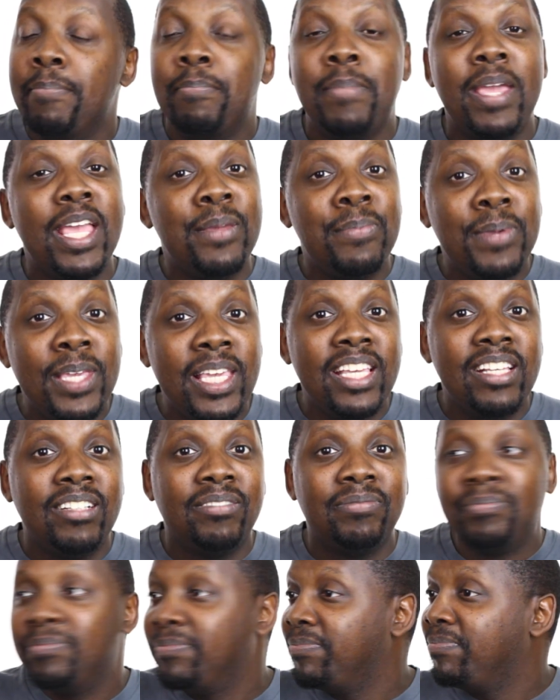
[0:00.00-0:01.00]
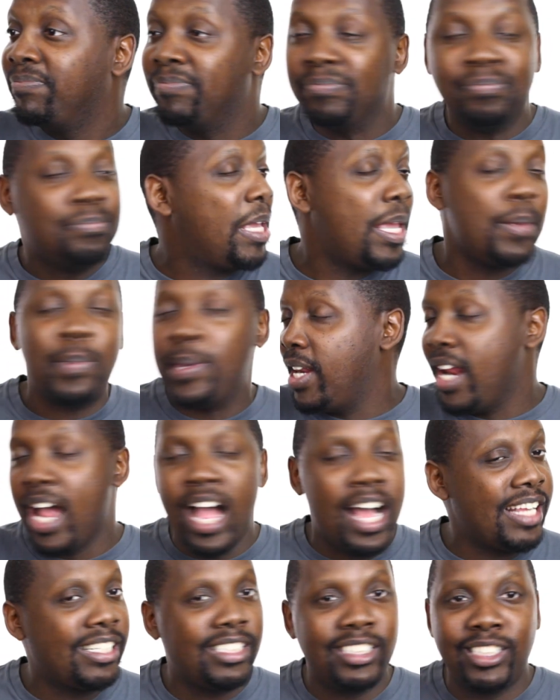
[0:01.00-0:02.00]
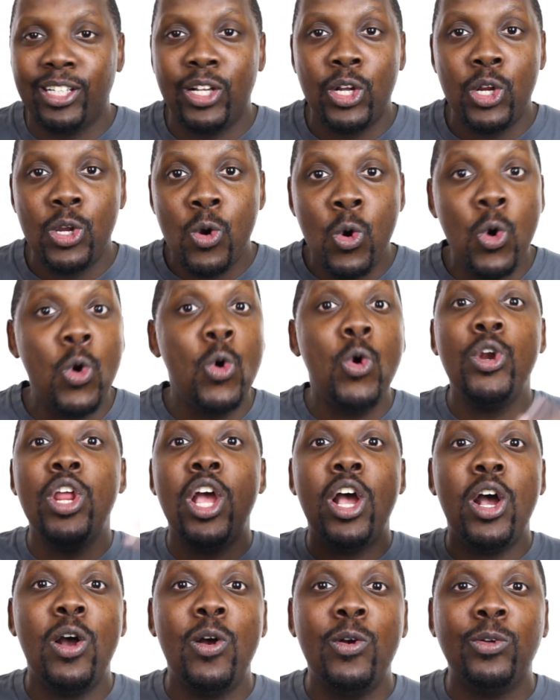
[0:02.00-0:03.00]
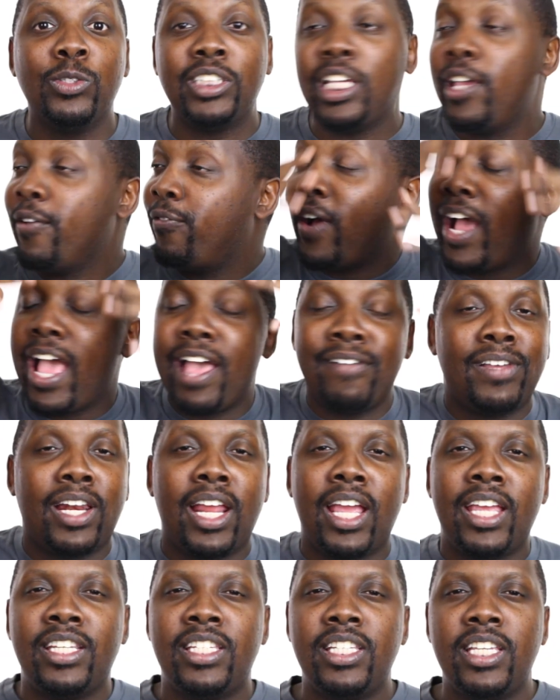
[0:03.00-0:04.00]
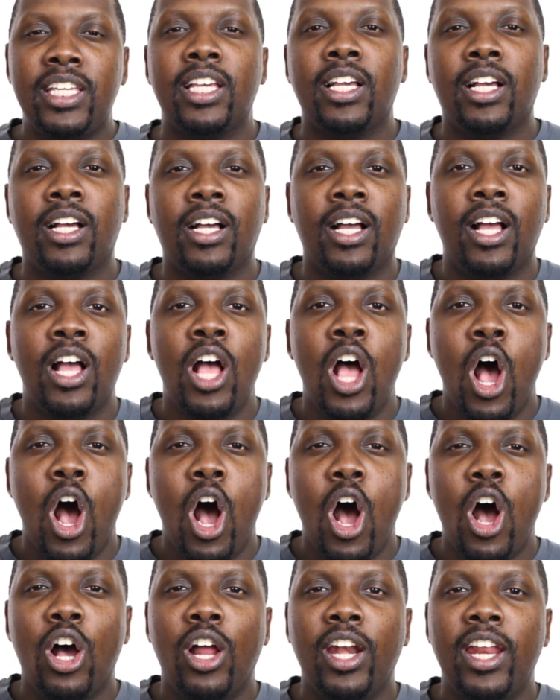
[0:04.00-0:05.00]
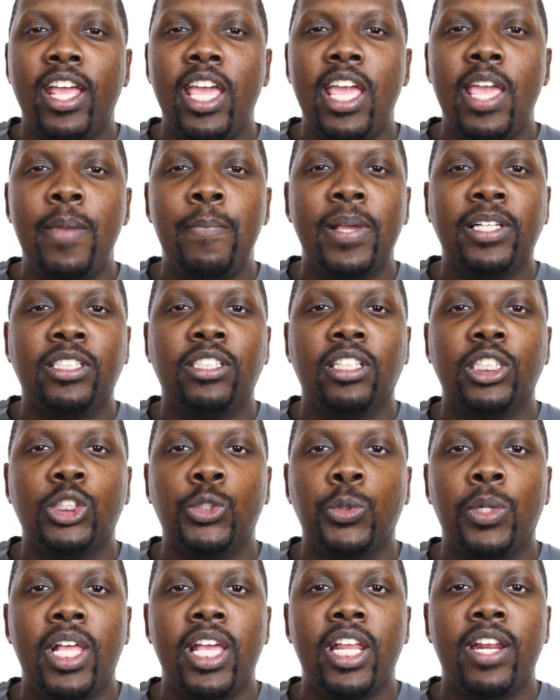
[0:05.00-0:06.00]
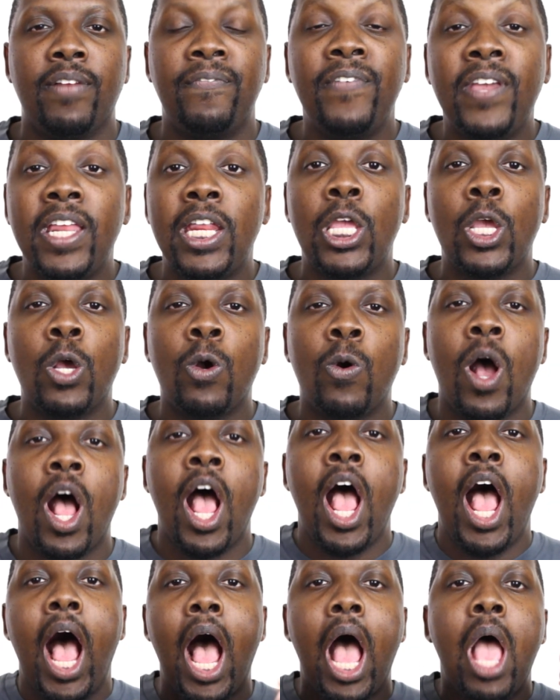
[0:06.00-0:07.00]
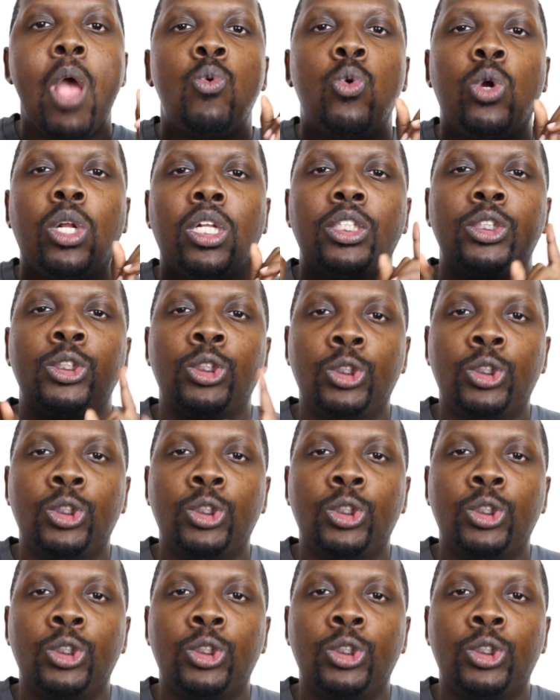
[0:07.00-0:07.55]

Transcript: Maybe. Maybe not. Who knows? If I have an idea on a mentalist related video, I will